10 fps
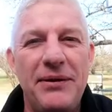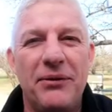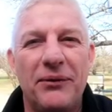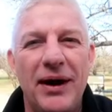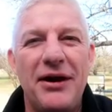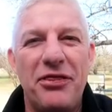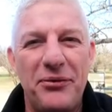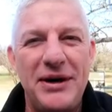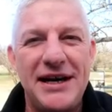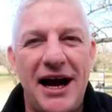we will run it
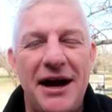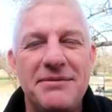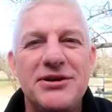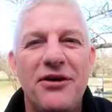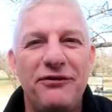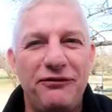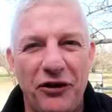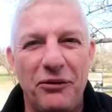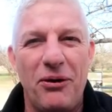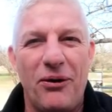three times,
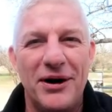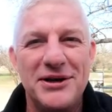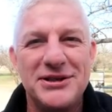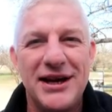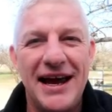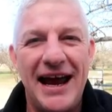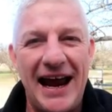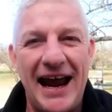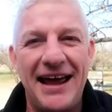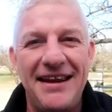full boards.
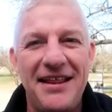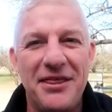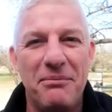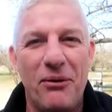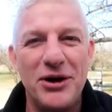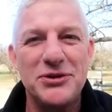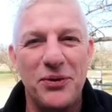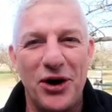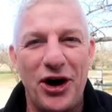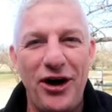And the boards
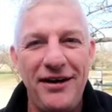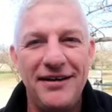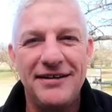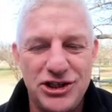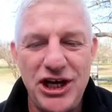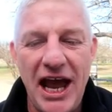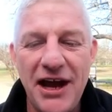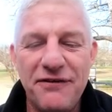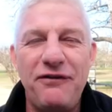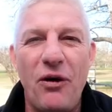were
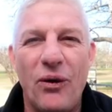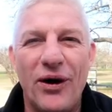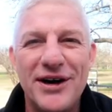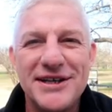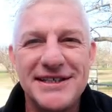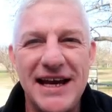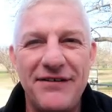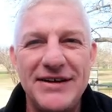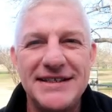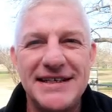Jack four,
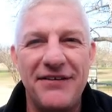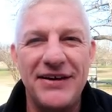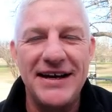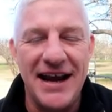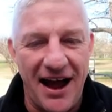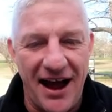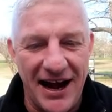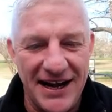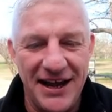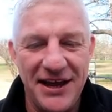seven, seven,
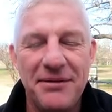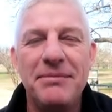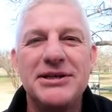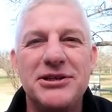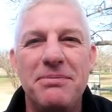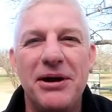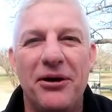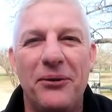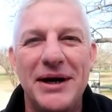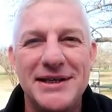nine. Mister
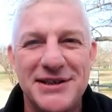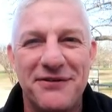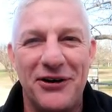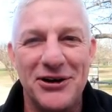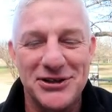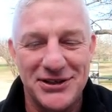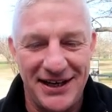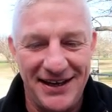Bill wins the first.